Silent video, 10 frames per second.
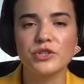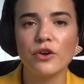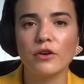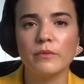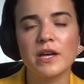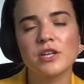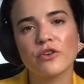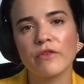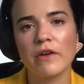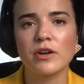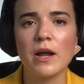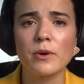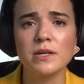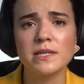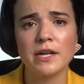you because your favorite number
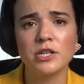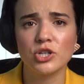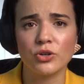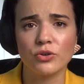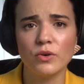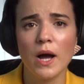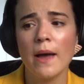is 92,